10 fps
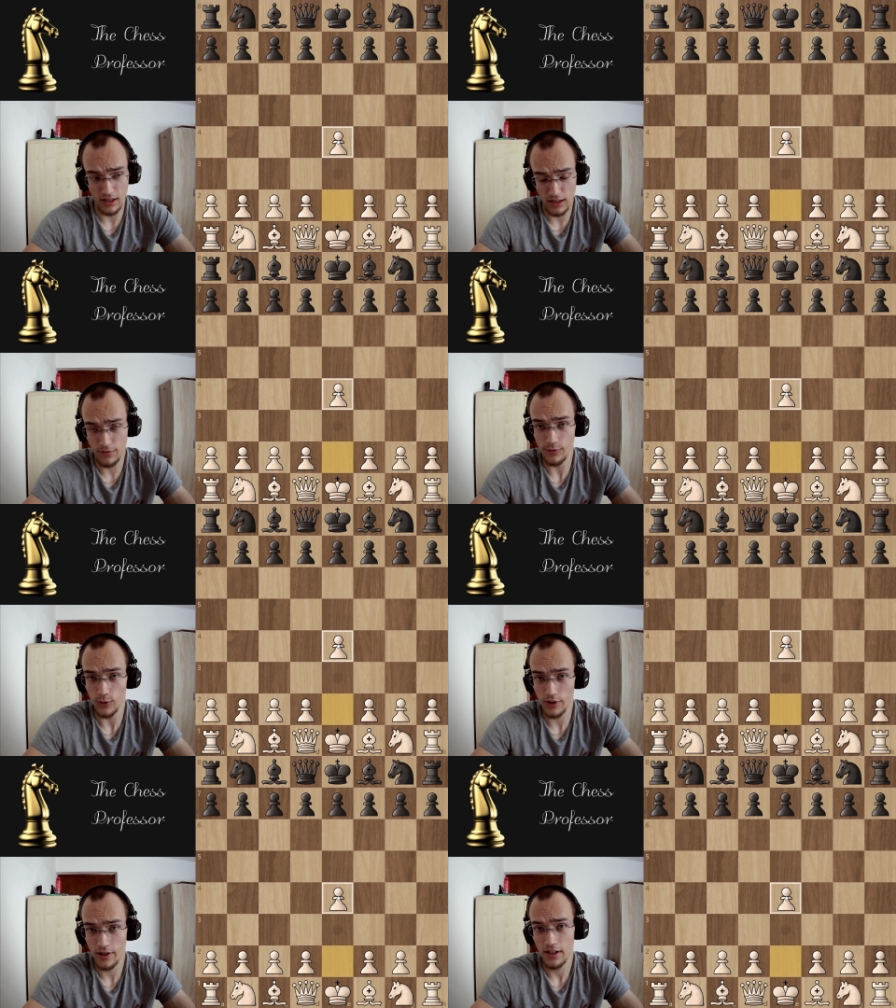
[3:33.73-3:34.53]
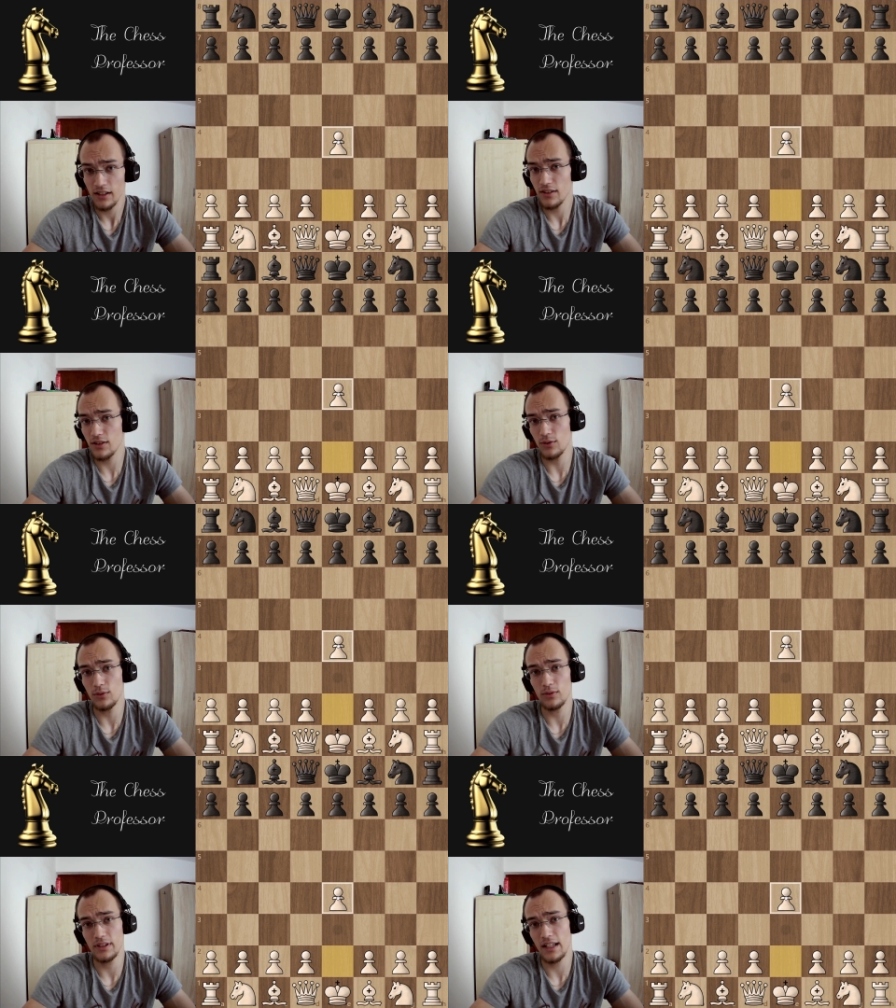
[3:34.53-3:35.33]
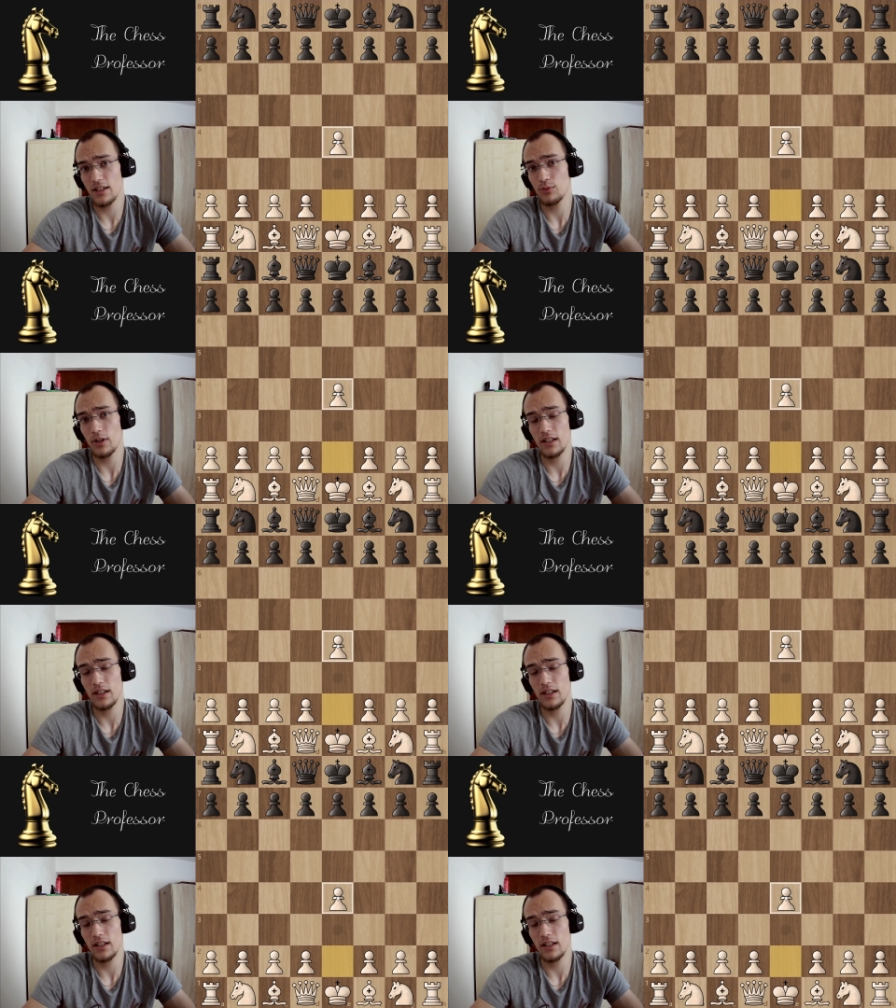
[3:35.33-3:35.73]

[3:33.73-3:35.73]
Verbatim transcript: E four, so that's why